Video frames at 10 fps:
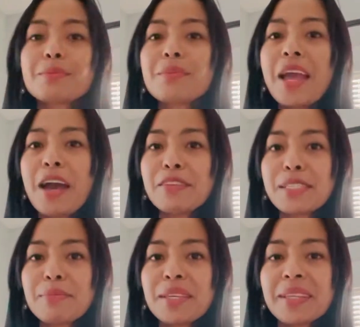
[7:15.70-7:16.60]
having
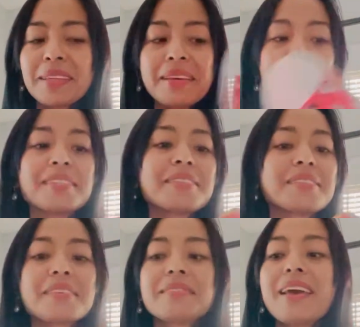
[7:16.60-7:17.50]
something like
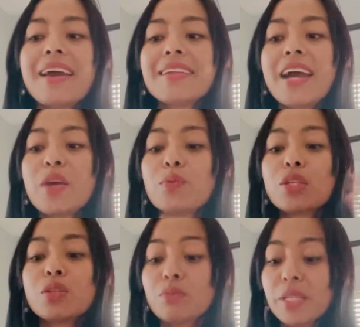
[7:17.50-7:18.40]
this, then I would
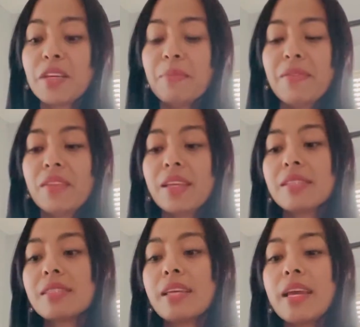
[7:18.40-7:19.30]
recommend
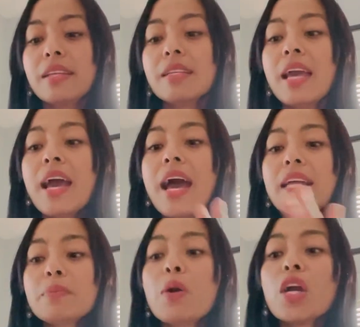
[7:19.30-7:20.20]
this. And
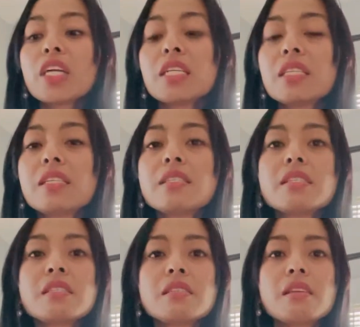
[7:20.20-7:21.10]
at the park, this
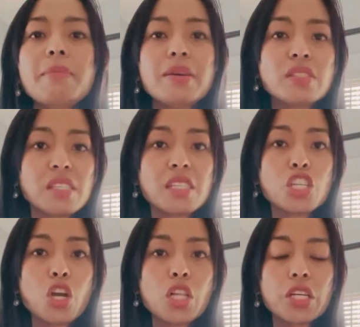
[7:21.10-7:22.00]
is about
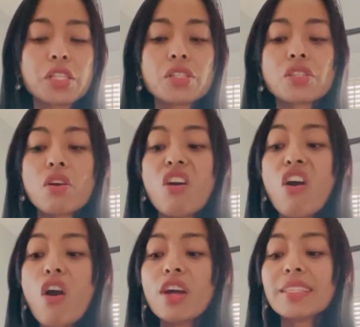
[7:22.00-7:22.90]
$60.
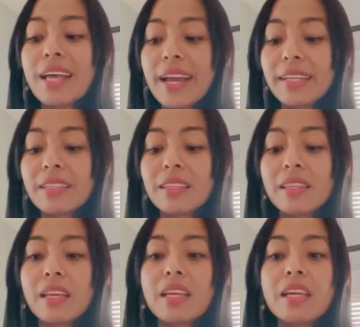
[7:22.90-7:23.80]
Online,
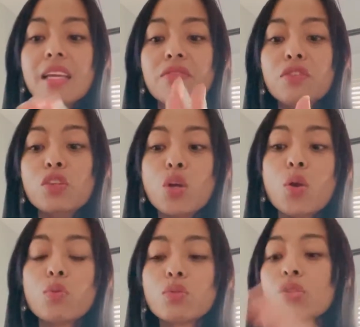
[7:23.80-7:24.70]
if you
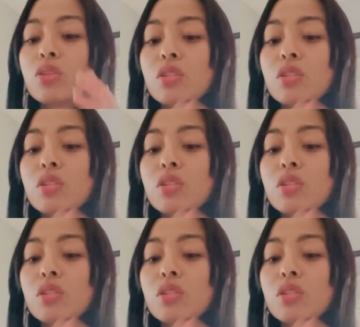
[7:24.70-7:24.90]
don't